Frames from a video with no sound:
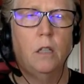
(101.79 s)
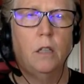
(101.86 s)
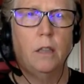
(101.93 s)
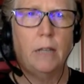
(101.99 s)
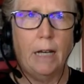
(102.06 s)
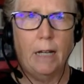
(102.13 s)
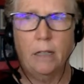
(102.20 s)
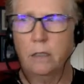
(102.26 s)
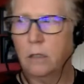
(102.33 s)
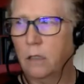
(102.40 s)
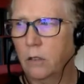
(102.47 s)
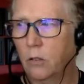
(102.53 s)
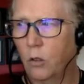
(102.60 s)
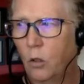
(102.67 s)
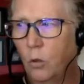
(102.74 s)
that
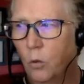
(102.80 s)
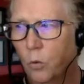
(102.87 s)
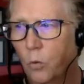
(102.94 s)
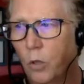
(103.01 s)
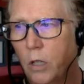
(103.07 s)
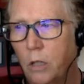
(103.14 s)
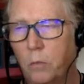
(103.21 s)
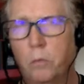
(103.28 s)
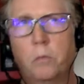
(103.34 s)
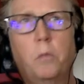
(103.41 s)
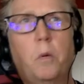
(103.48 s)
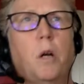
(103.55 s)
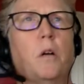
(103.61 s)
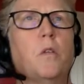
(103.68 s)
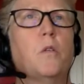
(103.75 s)
the whole
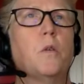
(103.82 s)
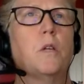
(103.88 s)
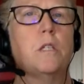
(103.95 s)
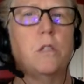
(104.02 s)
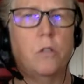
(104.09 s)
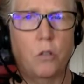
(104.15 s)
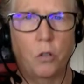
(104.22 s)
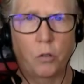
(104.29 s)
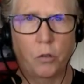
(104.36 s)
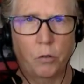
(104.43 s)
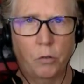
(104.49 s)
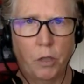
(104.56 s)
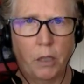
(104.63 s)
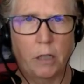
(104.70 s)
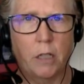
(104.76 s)
part of the reason you're
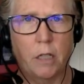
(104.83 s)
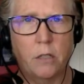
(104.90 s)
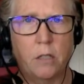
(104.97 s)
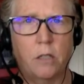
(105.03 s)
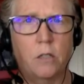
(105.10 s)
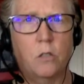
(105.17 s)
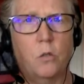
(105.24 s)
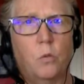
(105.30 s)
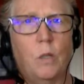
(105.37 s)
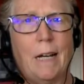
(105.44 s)
doing this is to